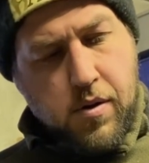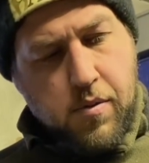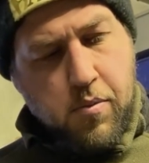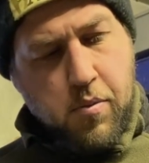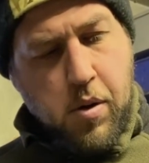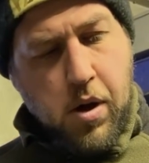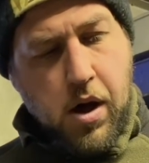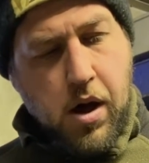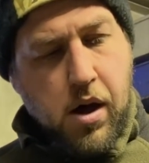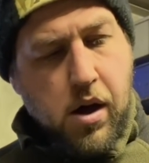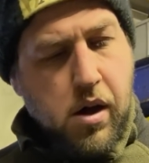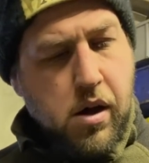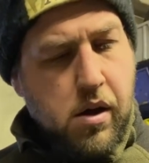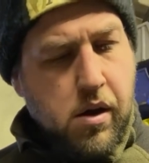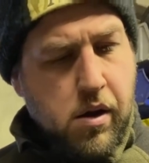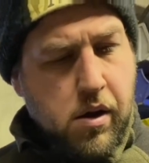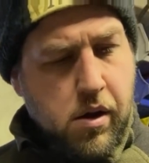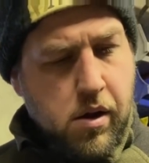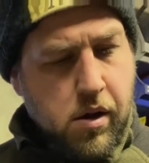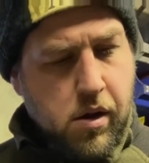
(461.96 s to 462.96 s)
But
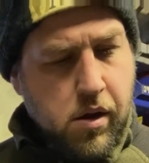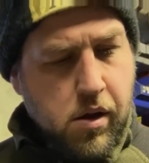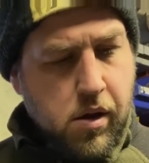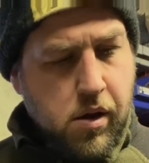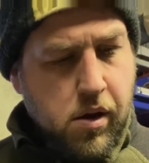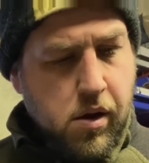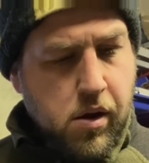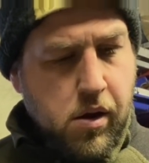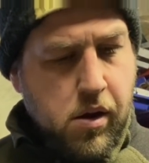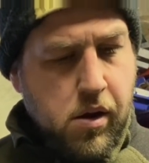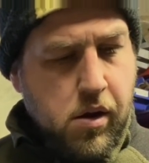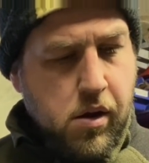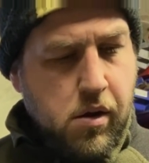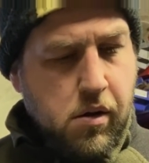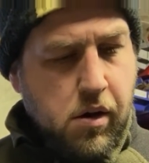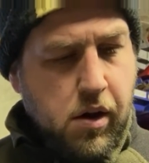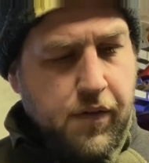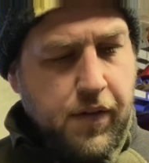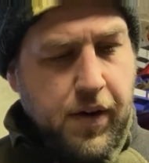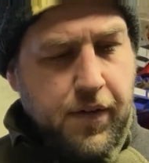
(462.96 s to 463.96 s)

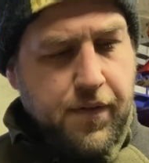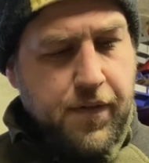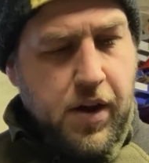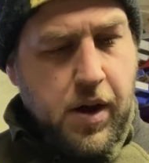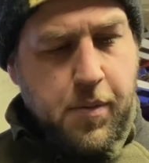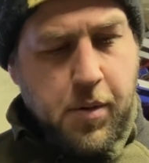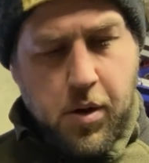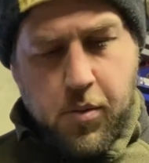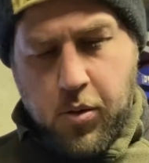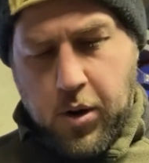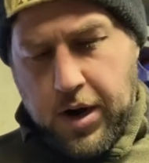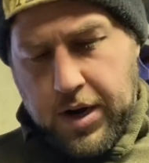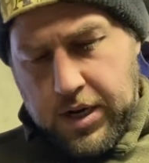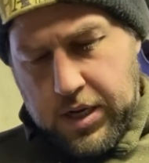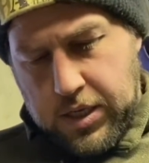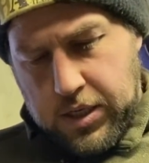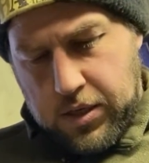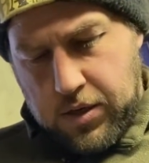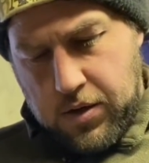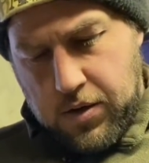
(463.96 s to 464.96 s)
I've had a fair bit of
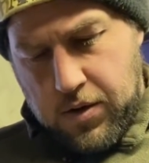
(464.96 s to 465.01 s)
practice.